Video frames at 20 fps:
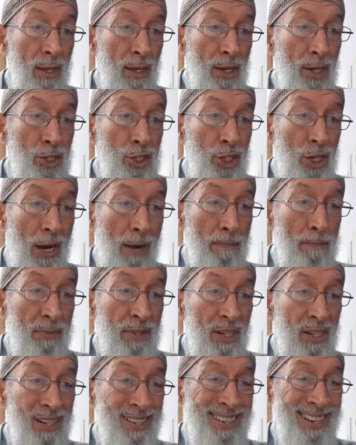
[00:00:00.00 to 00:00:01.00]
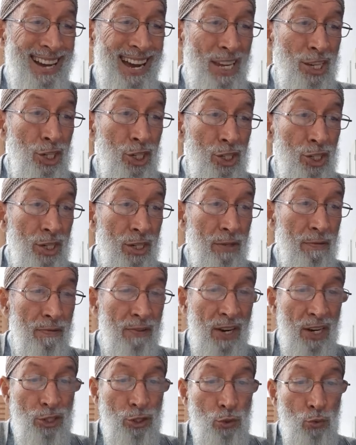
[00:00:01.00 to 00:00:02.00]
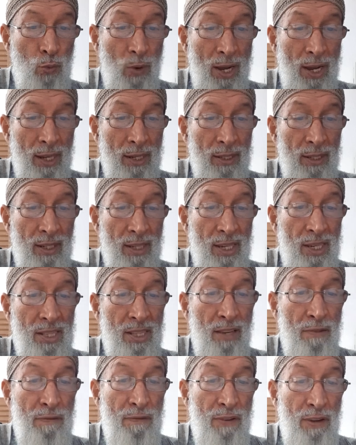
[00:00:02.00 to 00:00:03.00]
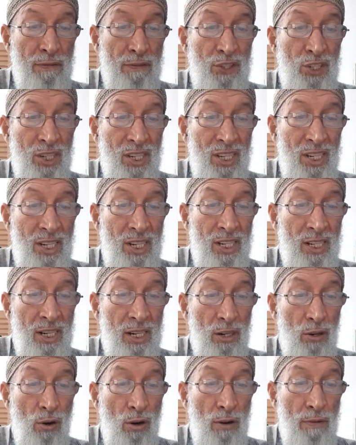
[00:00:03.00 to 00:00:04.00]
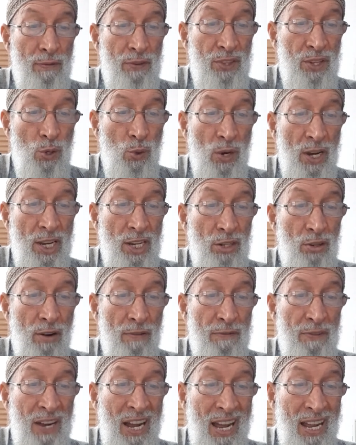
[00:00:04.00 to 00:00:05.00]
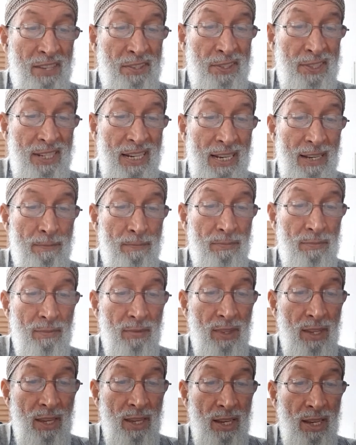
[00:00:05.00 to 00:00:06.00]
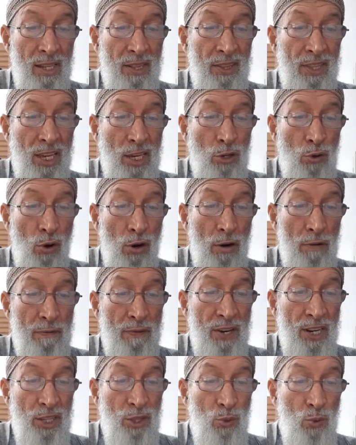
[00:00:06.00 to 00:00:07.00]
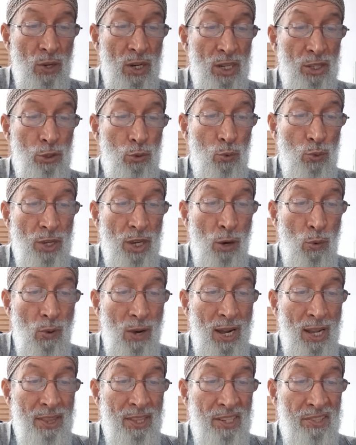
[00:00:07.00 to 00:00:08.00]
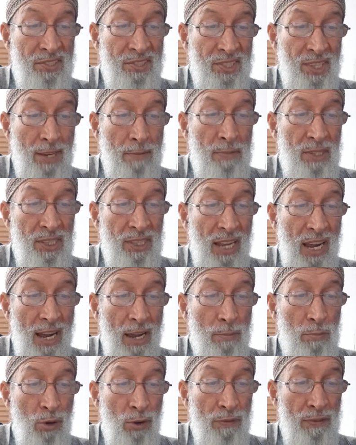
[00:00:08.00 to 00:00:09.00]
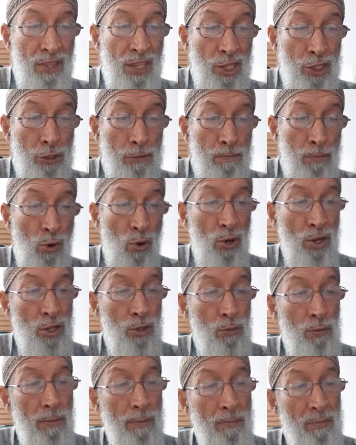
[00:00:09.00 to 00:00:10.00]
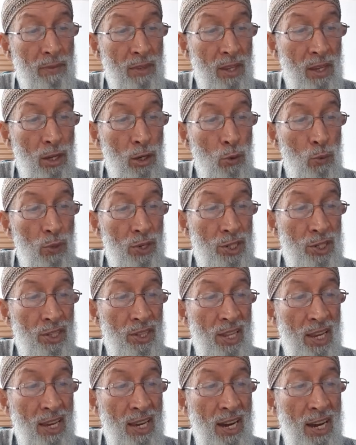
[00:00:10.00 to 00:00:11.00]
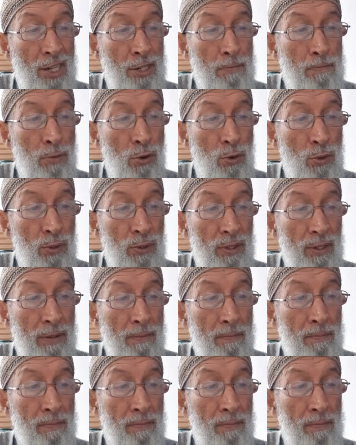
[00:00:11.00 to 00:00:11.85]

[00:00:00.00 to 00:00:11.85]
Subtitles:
chapter 19, verse 1. In the 15th year of the reign of Asa, and they offered unto Yahweh the same time of the spoil which they had brought,